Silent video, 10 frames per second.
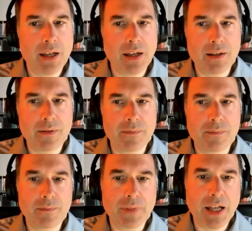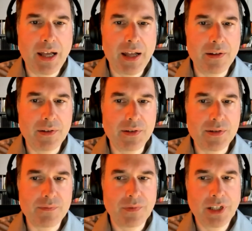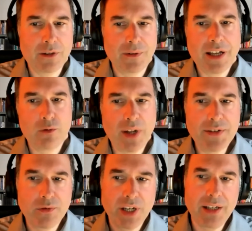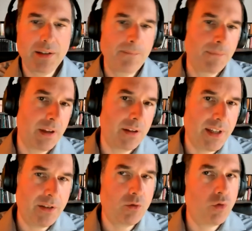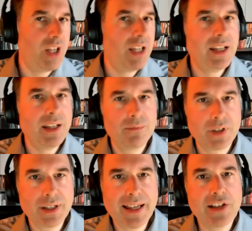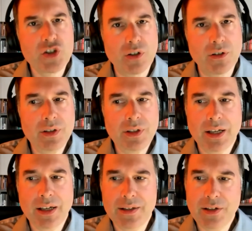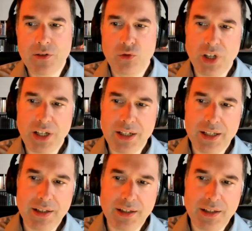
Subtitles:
And, you know, that rhetoric didn't really catch on. It didn't really,